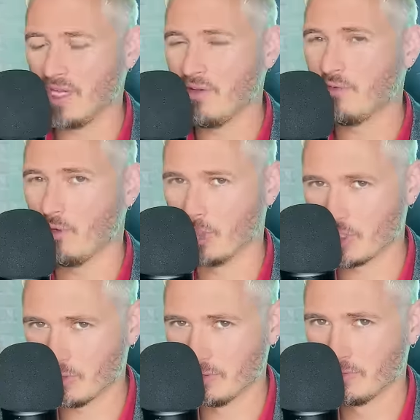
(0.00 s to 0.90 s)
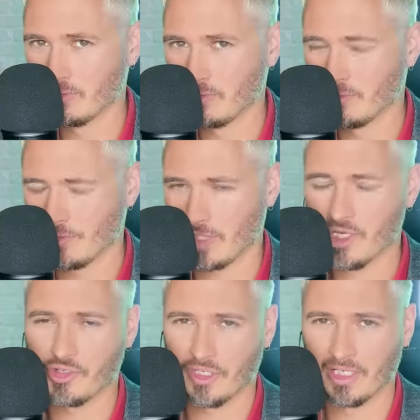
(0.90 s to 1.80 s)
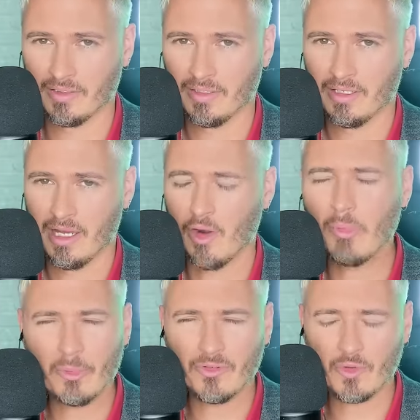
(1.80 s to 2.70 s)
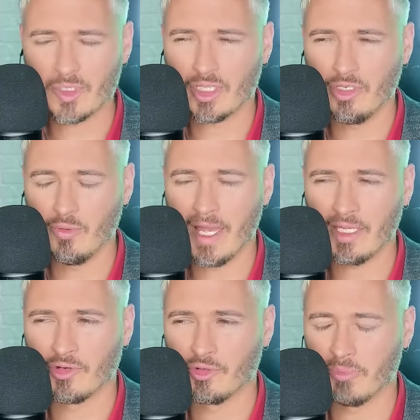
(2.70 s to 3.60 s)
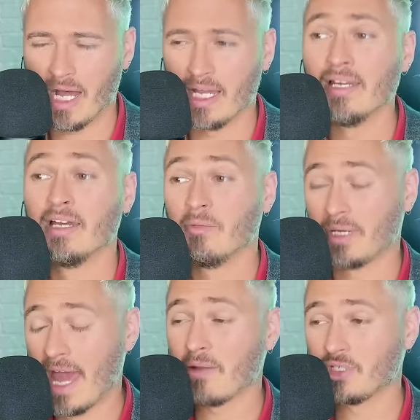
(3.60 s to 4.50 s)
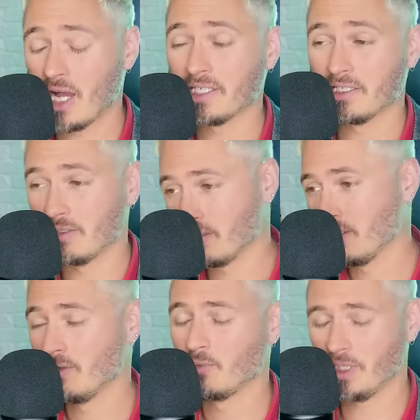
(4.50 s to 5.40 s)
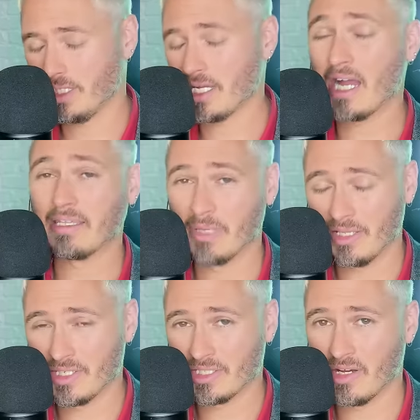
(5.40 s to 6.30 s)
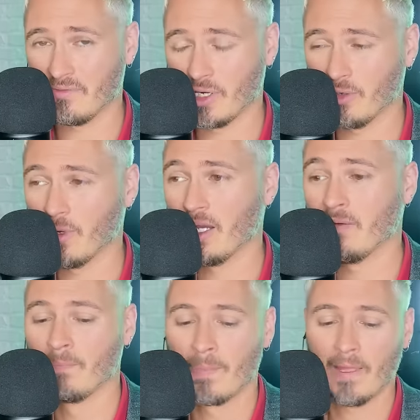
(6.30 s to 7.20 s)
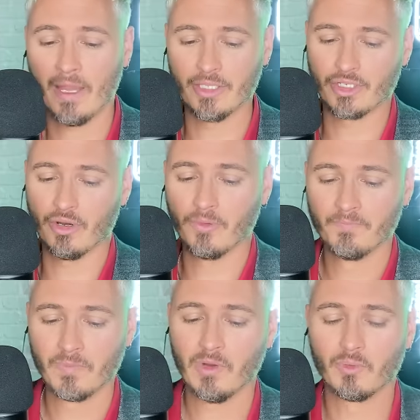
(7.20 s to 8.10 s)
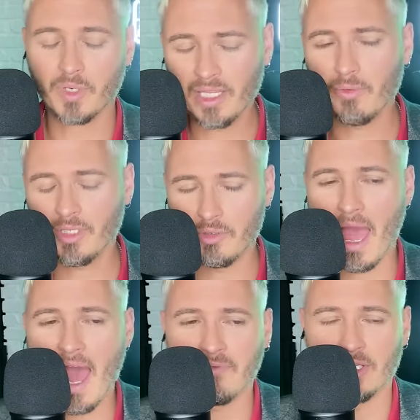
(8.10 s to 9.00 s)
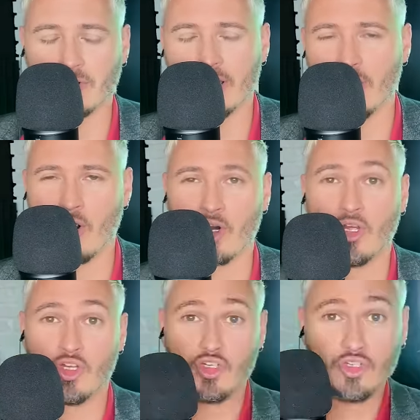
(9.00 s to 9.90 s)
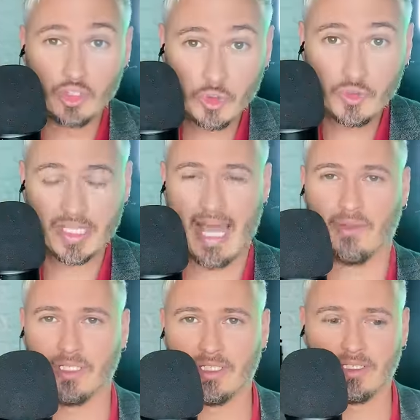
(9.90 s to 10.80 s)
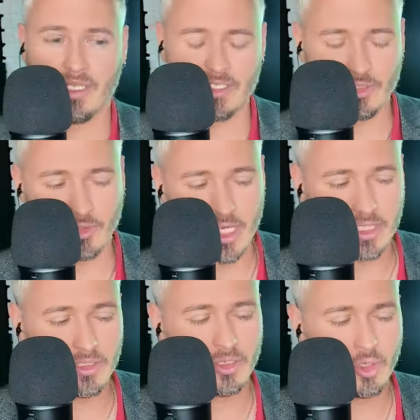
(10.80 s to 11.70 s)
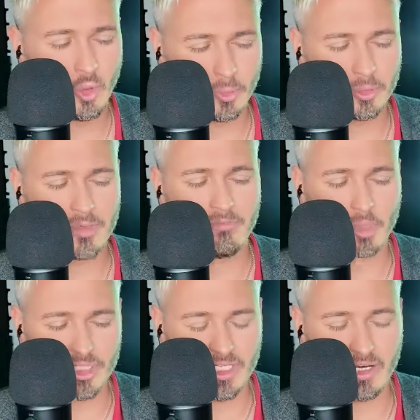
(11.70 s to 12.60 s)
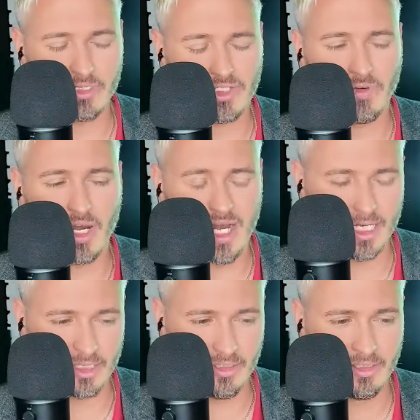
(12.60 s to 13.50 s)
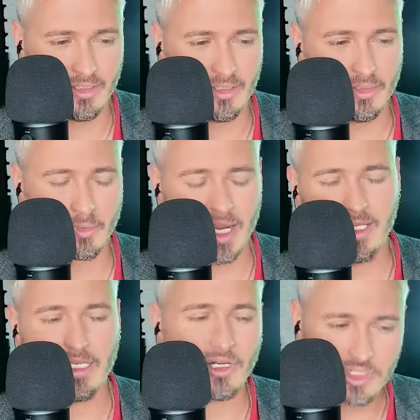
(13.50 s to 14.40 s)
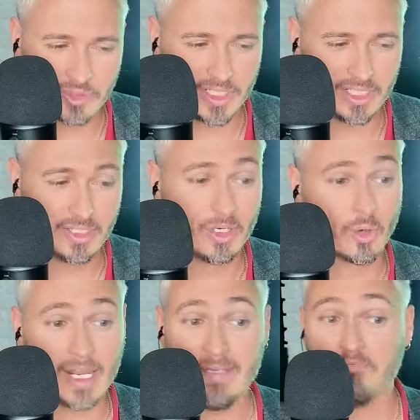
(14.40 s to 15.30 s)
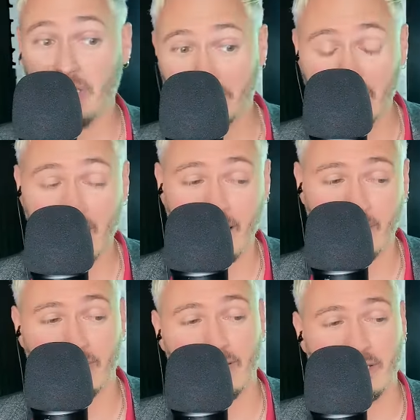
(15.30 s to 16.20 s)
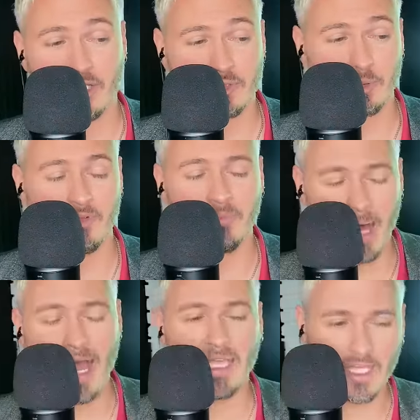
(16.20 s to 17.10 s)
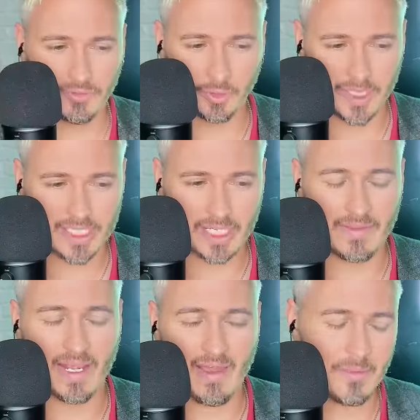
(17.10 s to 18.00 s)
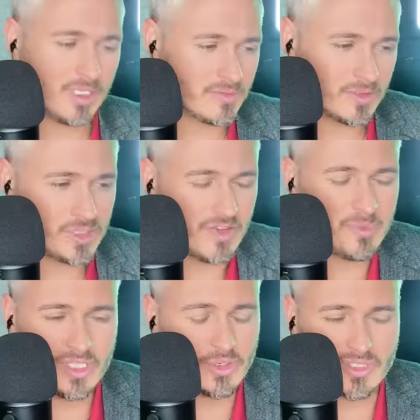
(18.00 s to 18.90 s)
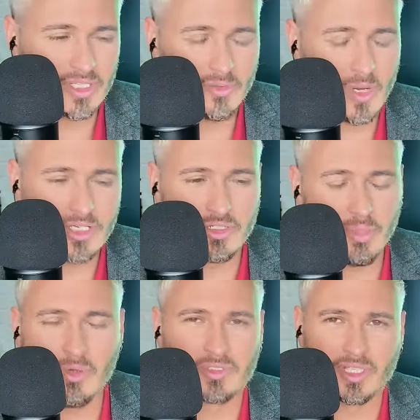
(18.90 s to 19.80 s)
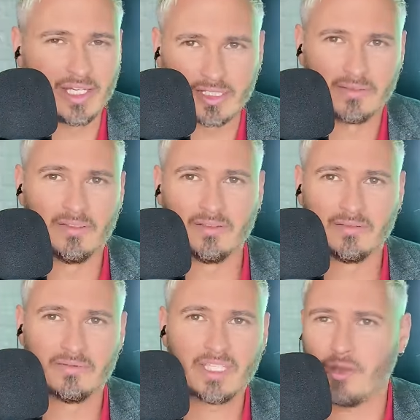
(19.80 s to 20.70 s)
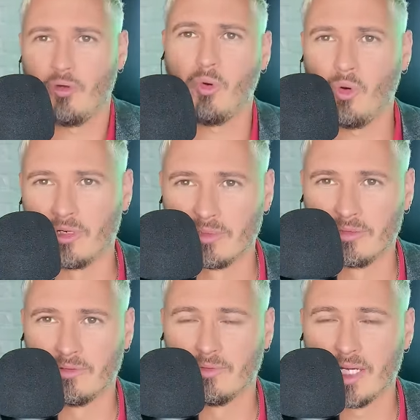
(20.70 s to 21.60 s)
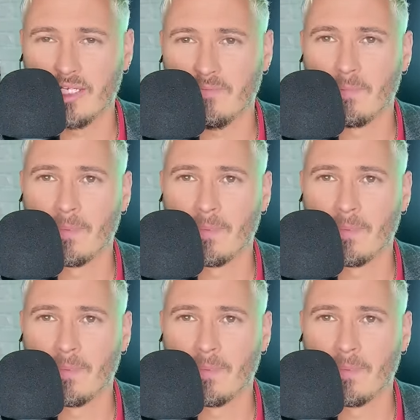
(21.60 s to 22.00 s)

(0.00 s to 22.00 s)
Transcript: infomercial for the country. I don't remember if it was the U A E or Dubai, but Adam Johnson really documented this stuff very well. And so really what you have here in our news outlet is they're like corporate mercenaries for hire, where any country or any billionaire could sort of buy influence. And then, ha I mean, Jeff Bezos and the Washington Post, like, say no more, right?